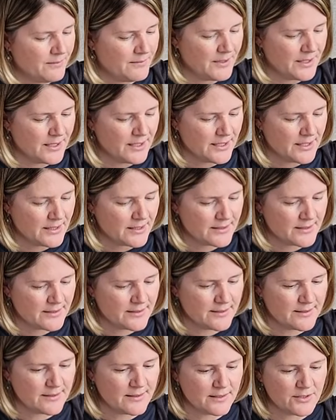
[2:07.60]

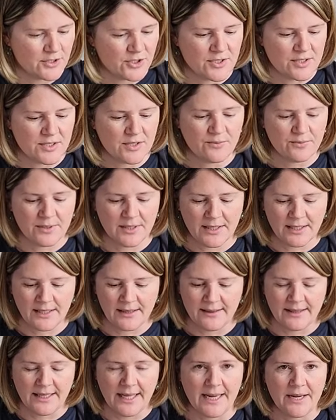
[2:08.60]
It's just a really
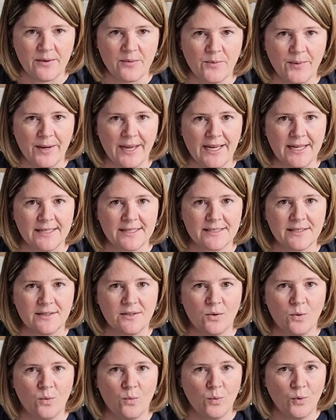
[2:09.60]
lightweight
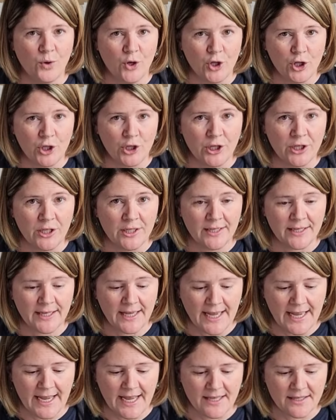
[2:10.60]
wool
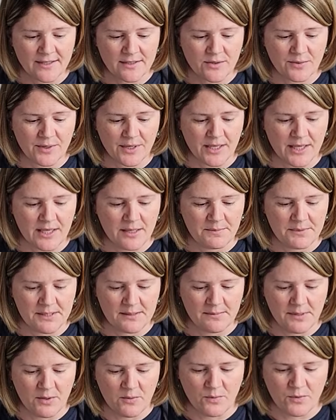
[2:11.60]
hat, so it keeps
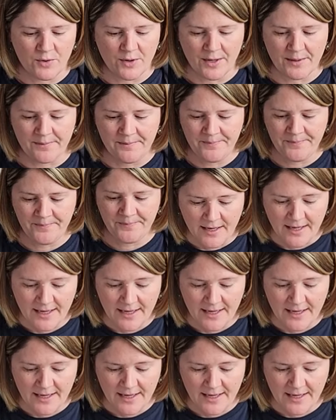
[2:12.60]
me warm.